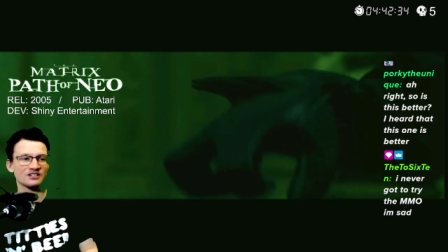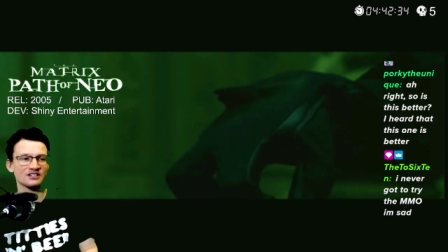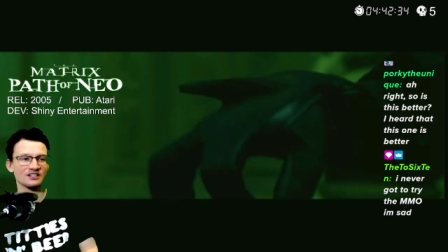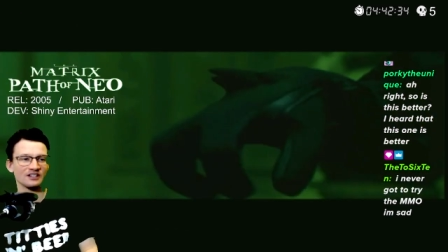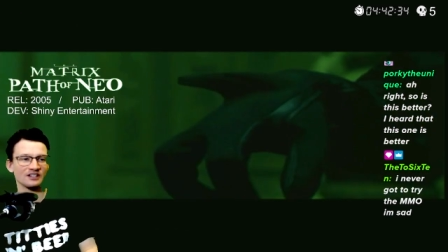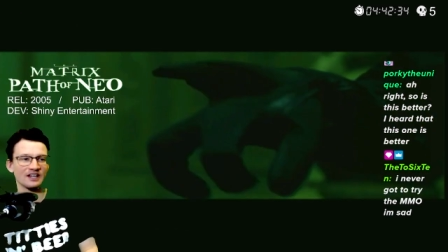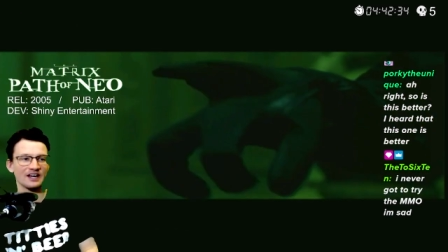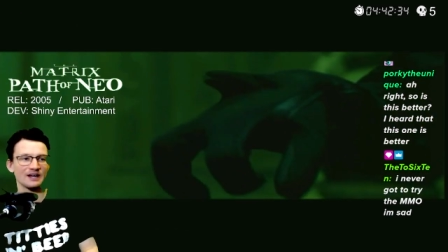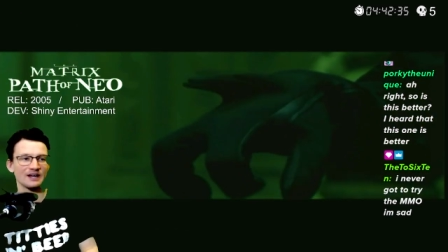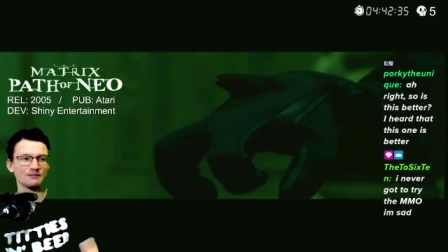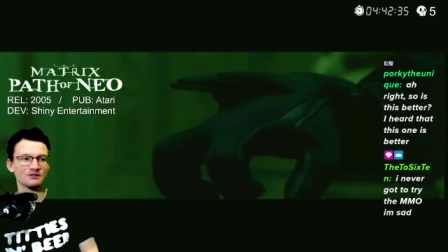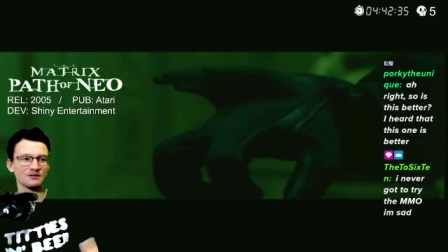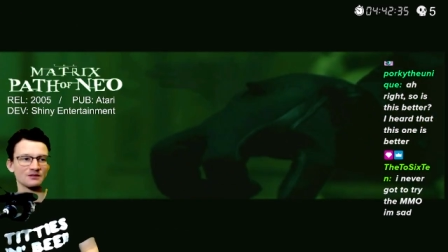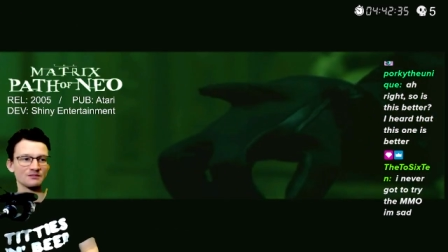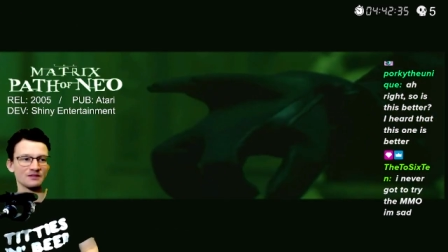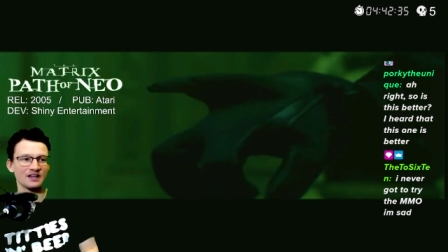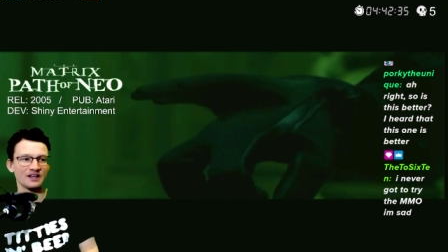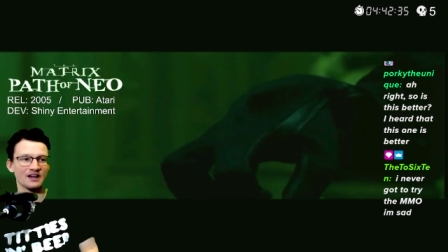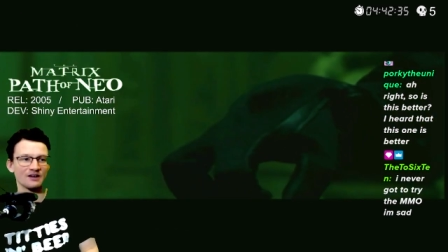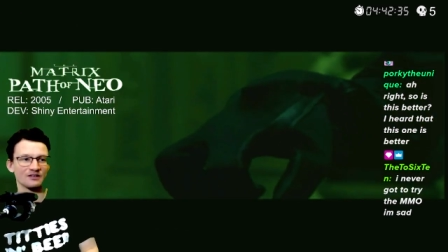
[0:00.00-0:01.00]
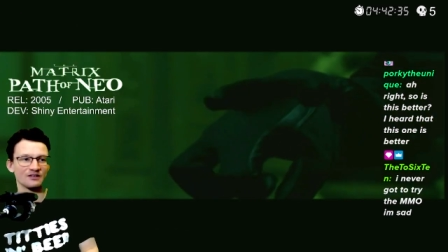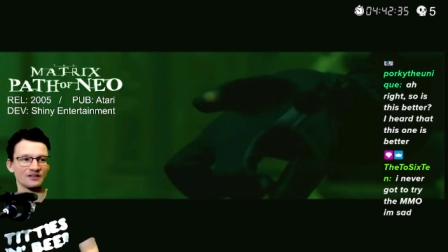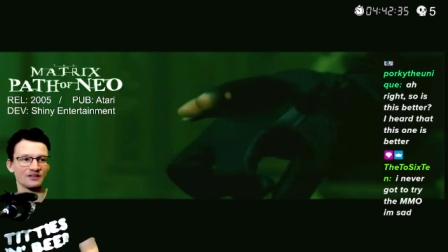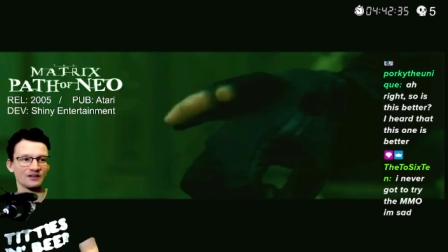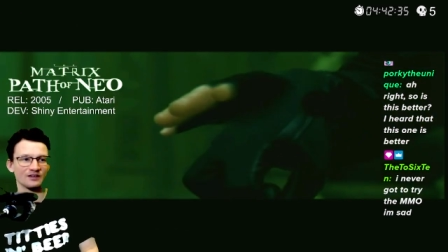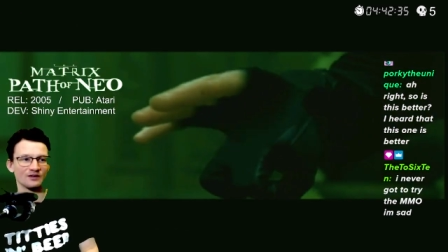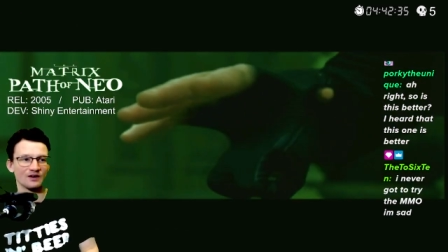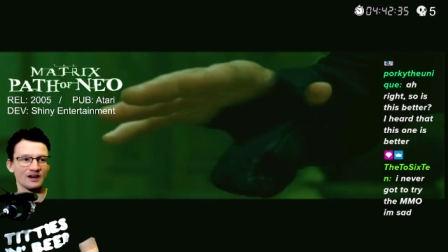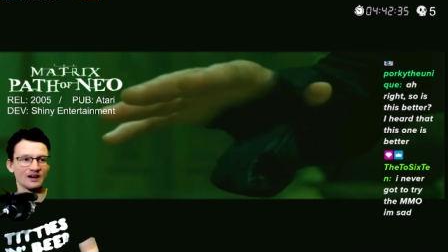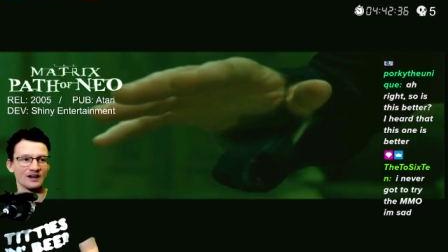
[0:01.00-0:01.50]
slams him down to the
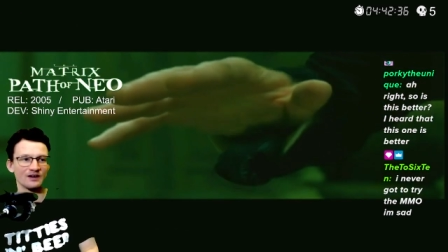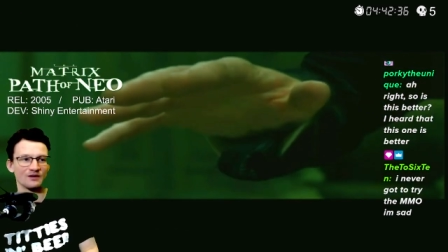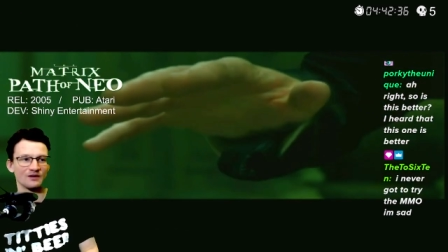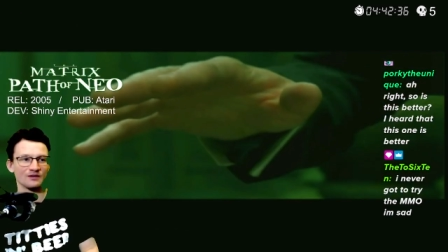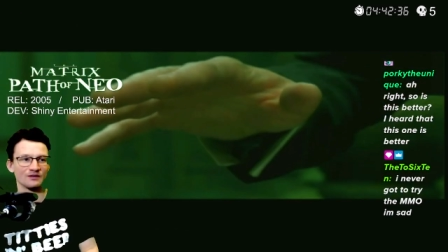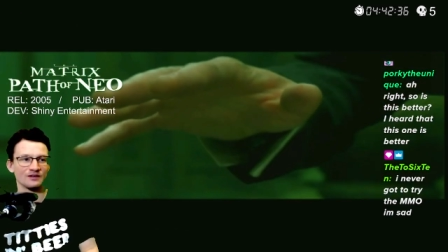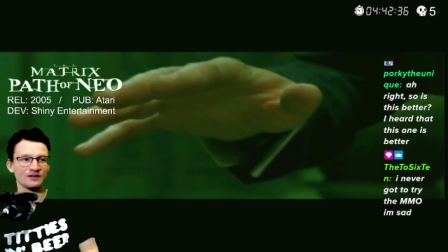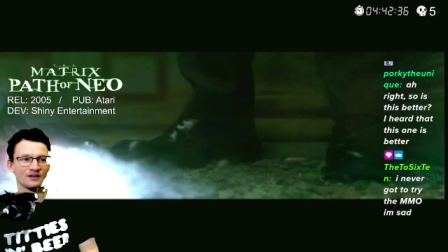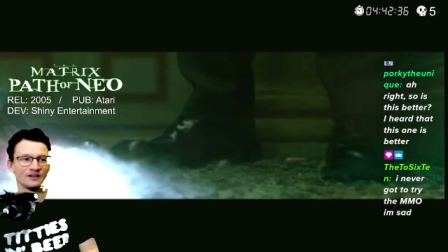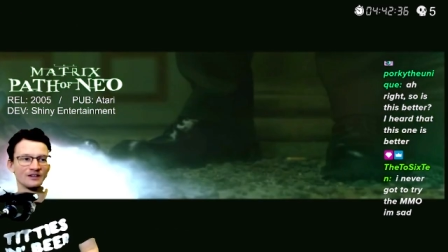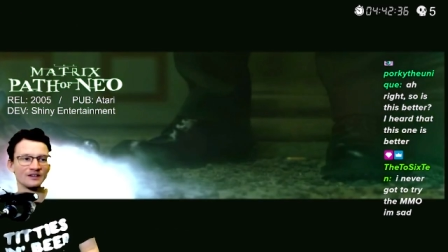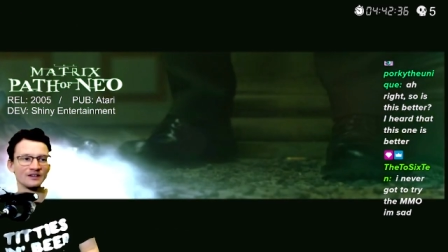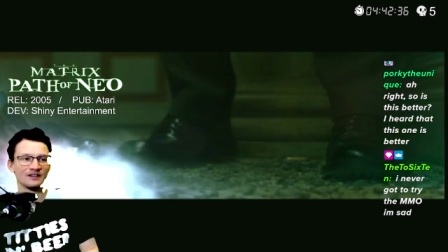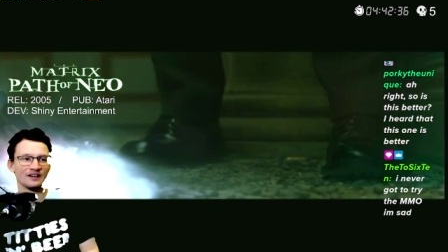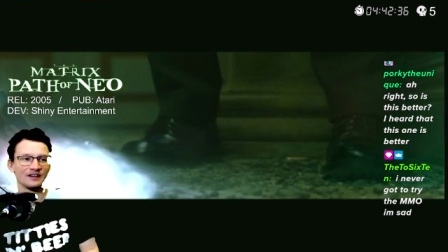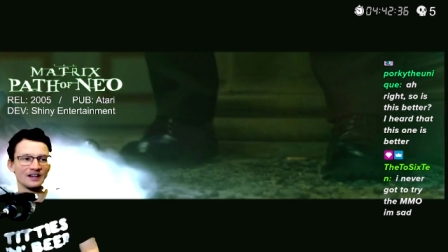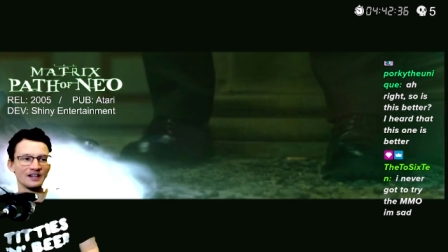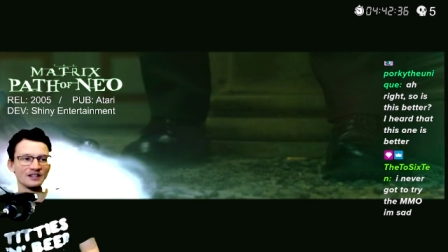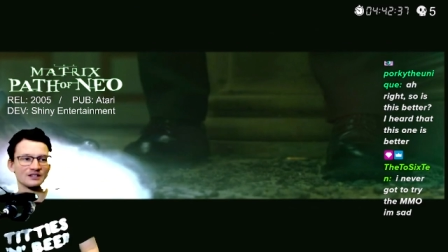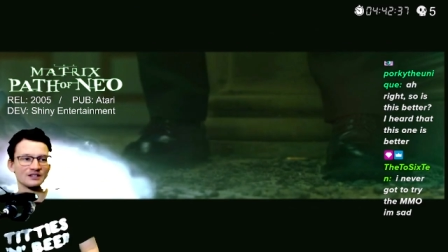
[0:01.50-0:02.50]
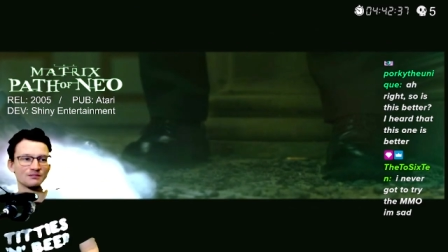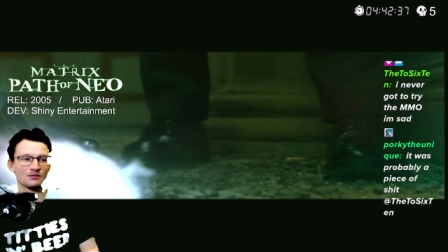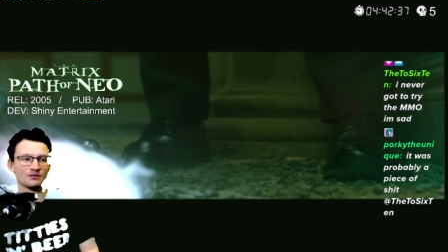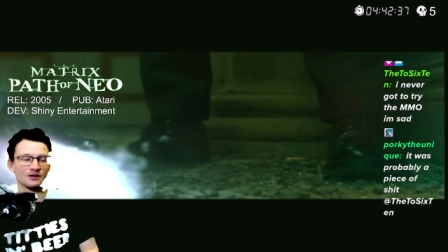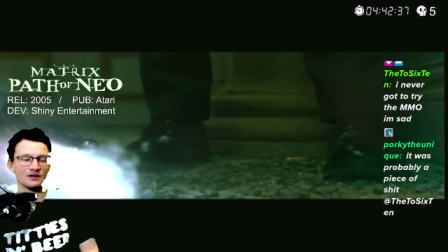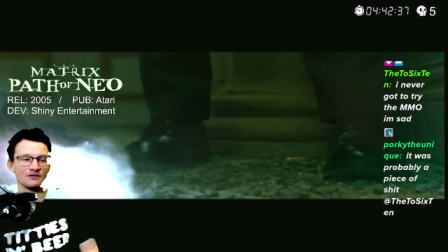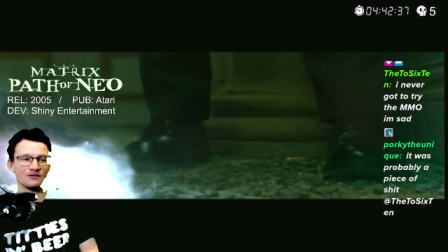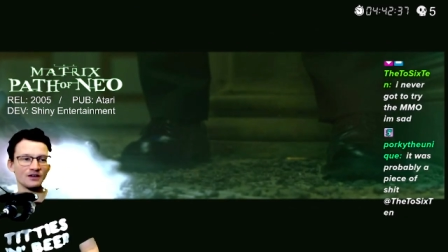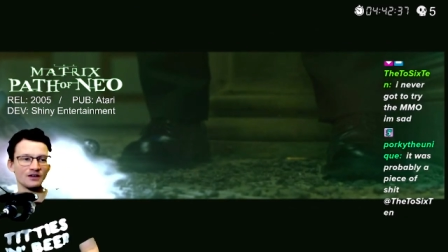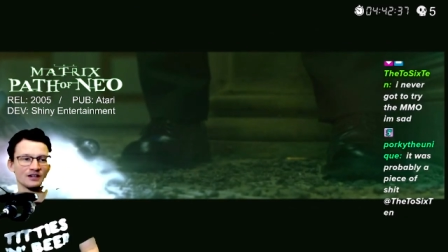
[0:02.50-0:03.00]
ground, and it's
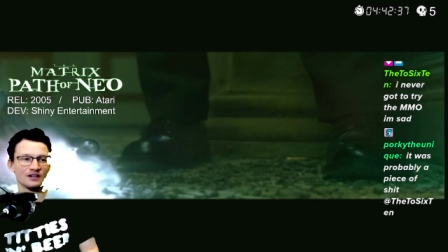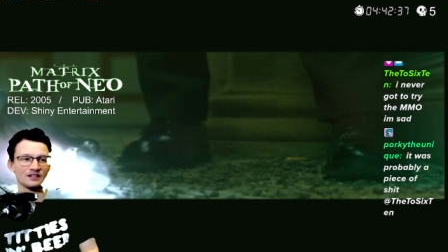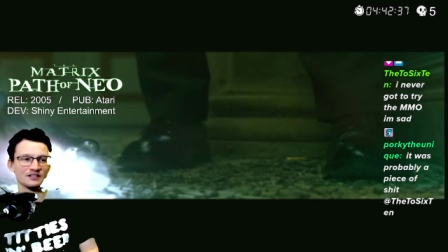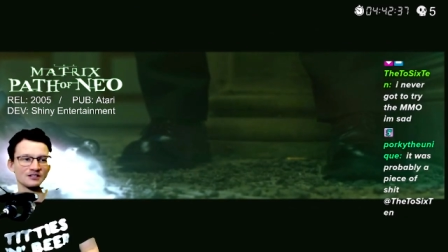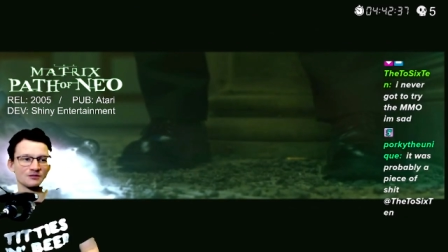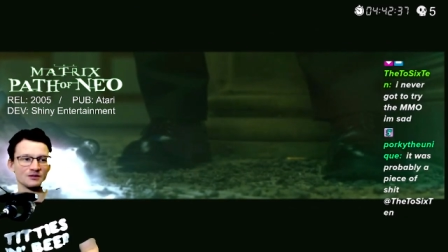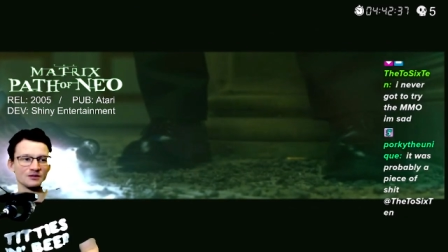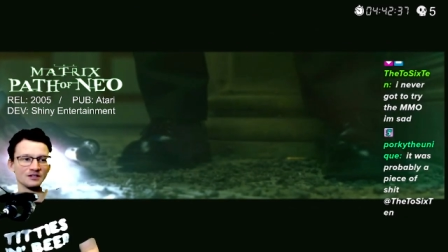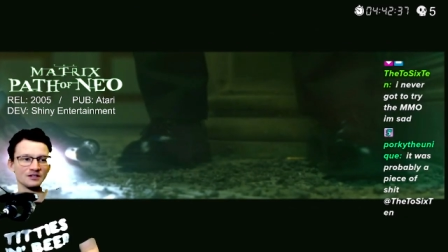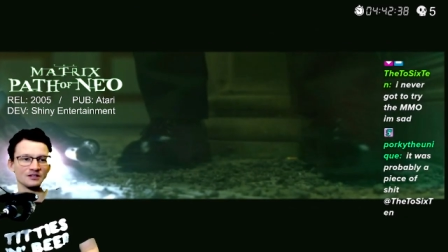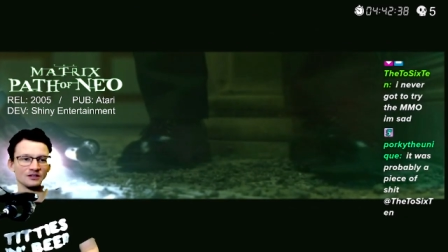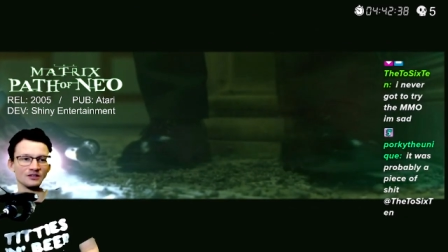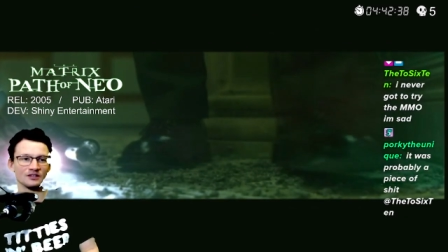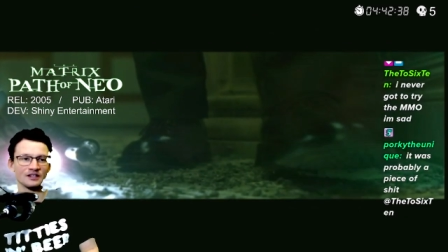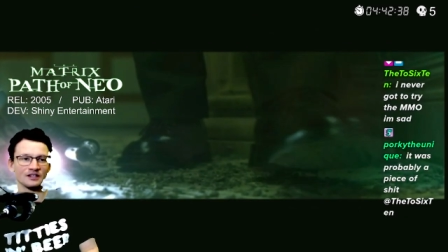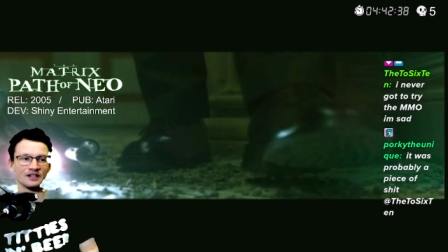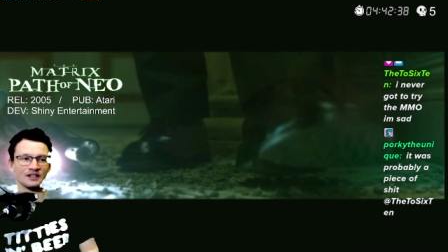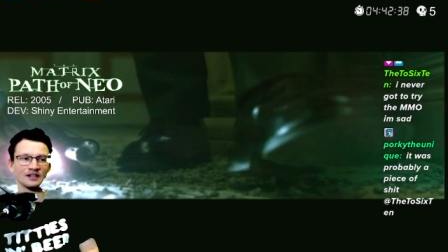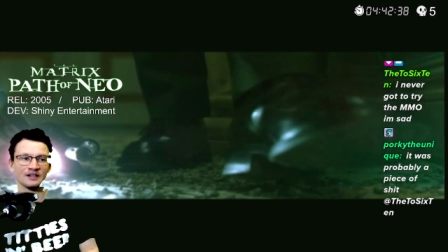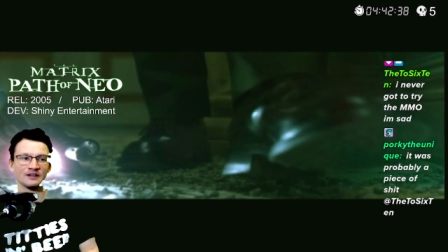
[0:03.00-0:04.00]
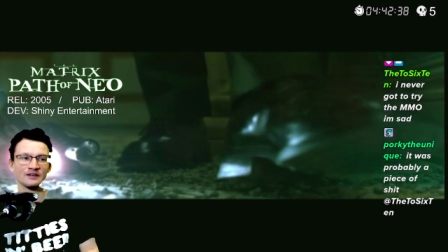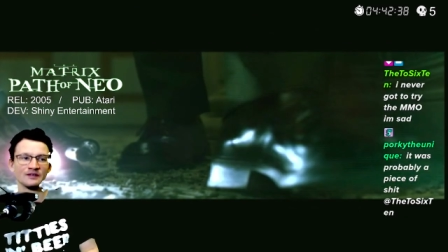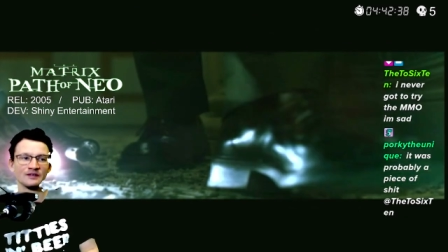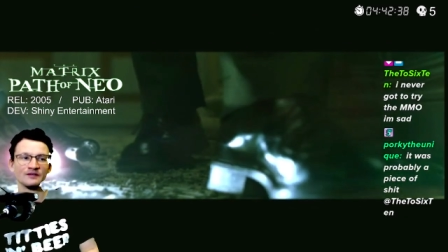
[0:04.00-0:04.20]
pretty fucking sweet to look at.